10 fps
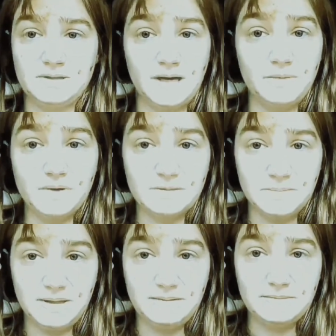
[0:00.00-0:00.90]
to
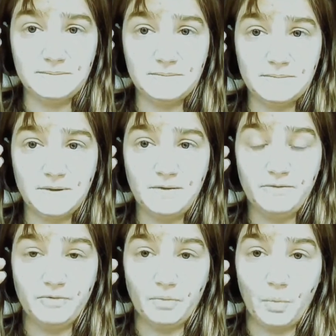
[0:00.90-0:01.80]
stay with me
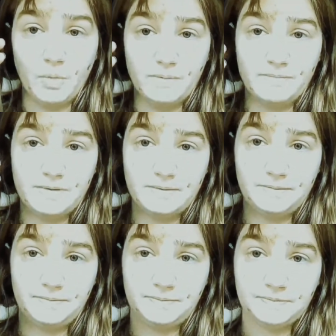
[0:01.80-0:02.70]
for
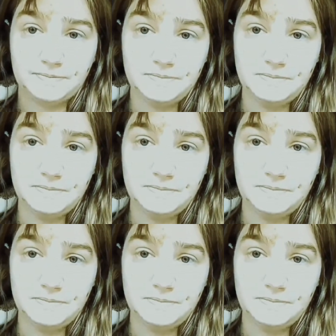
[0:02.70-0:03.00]
warmth.